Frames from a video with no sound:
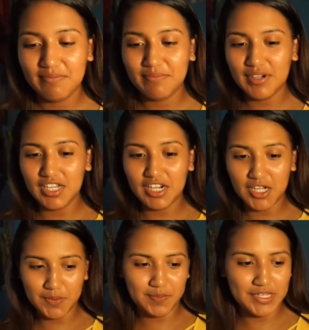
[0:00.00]
But
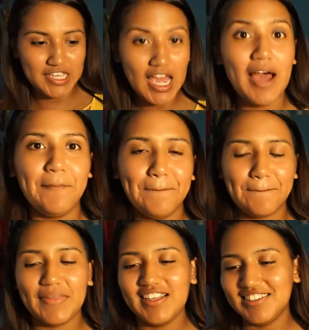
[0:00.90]
um, yeah.
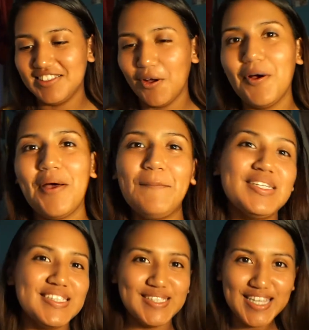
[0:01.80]
So I'm
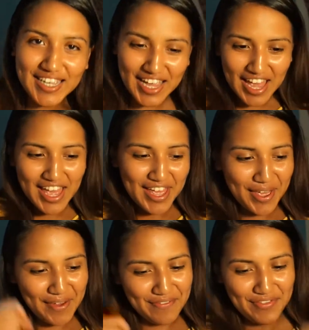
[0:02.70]
gonna see
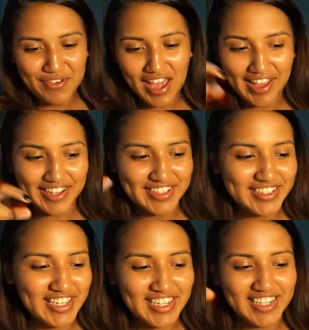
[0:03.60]
if you I
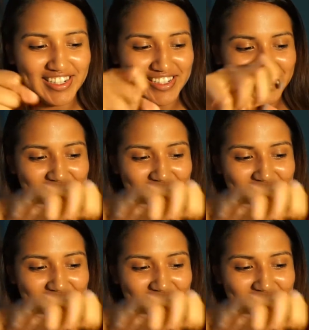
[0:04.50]
could like.